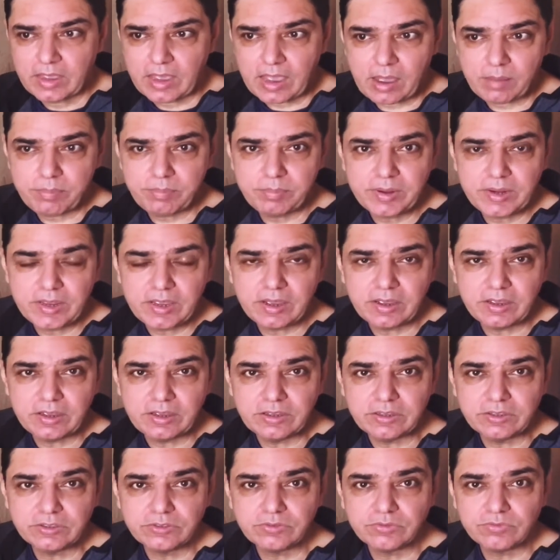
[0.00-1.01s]
apnea
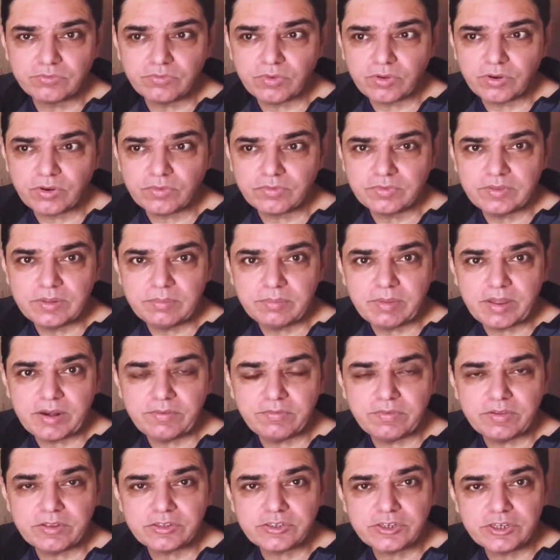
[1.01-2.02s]
is one of the
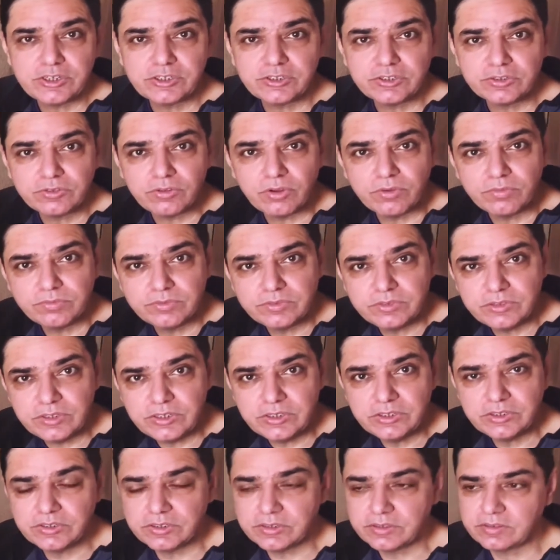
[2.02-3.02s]
manifestations of
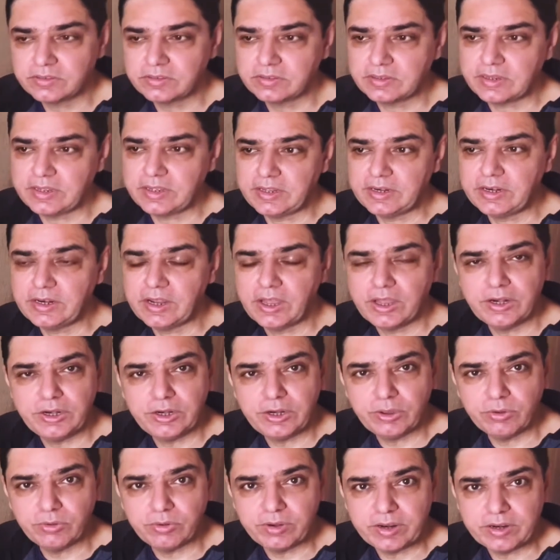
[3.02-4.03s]
seizures in
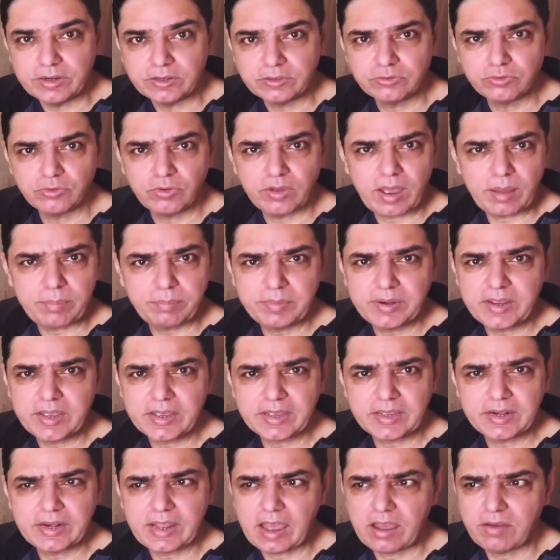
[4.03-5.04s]
neonates so
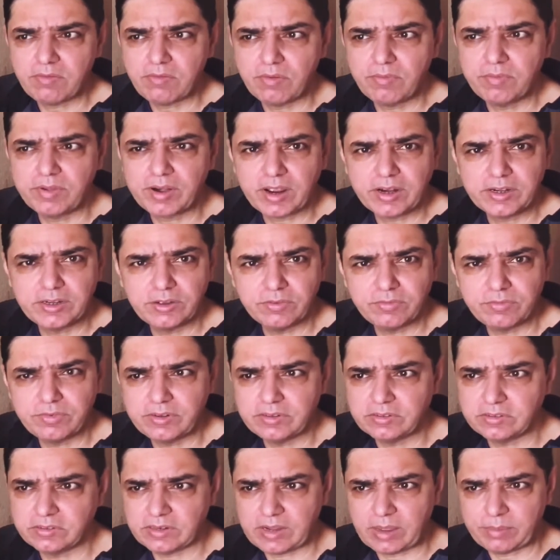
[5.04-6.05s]
apnea can have a variety of
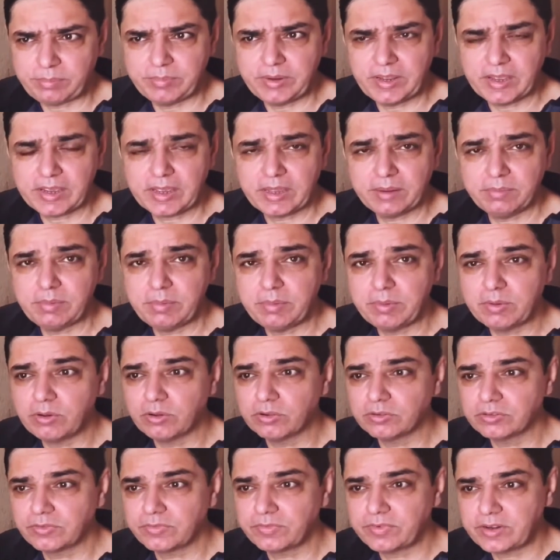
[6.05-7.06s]
reasons apnea can be
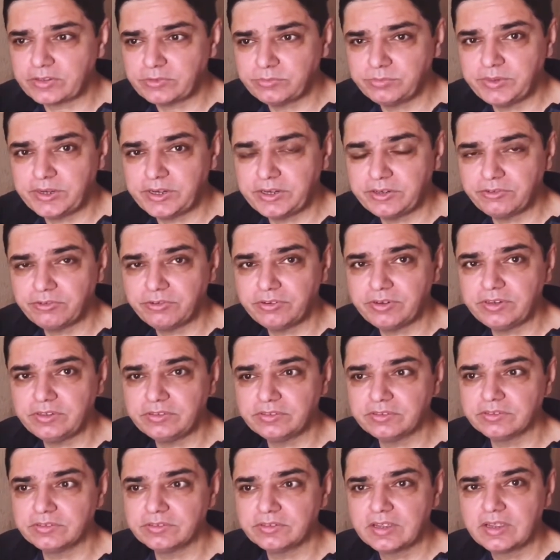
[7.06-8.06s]
because of respiratory
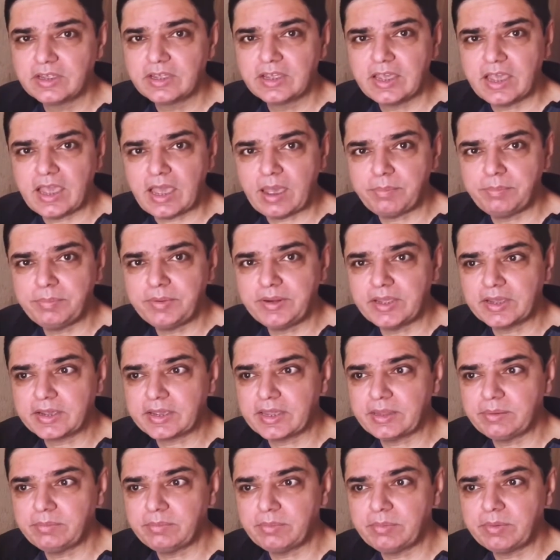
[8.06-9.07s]
reasons apnea
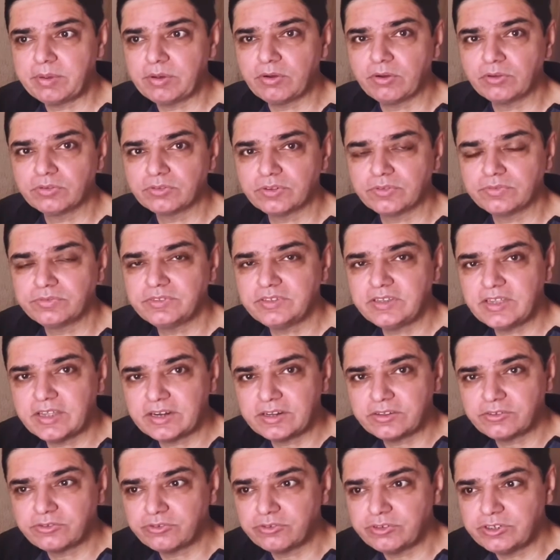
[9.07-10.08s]
can be because of
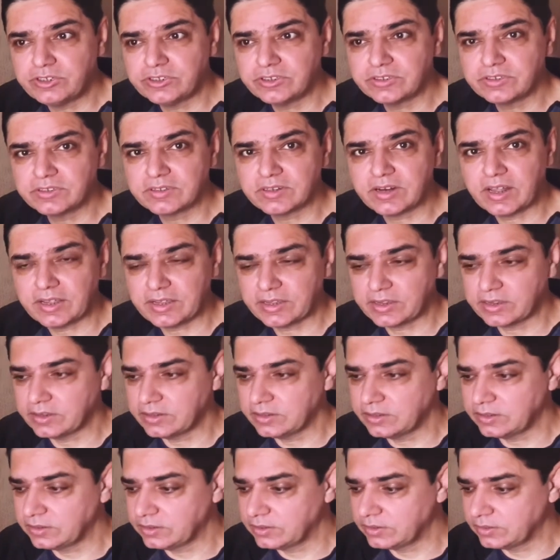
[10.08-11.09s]
cns reasons like
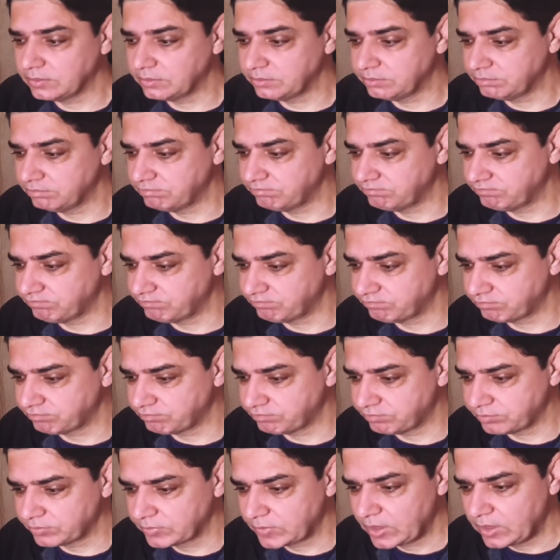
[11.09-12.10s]

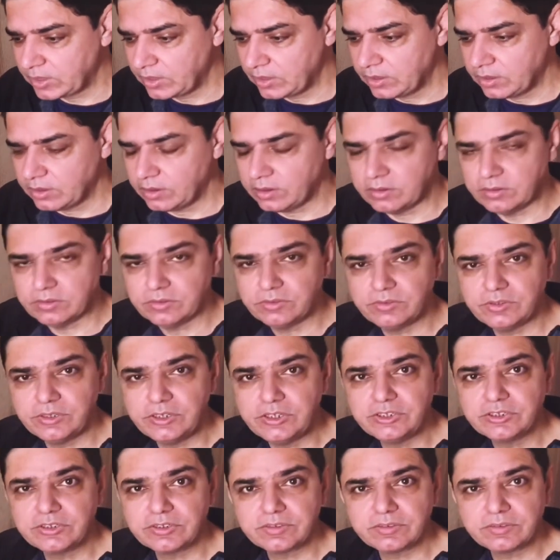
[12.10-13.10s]
um, uh,
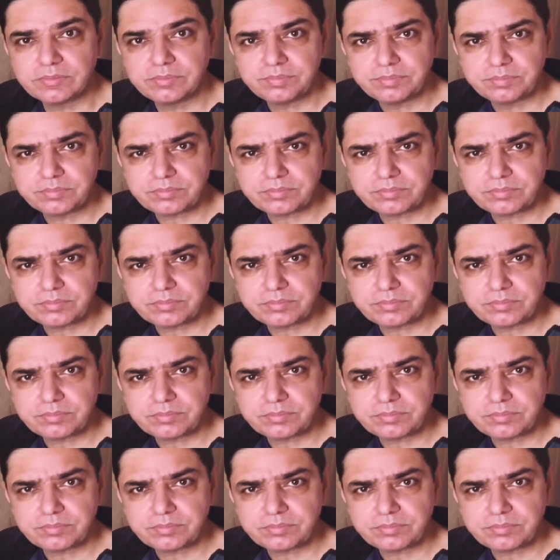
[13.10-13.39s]
seizures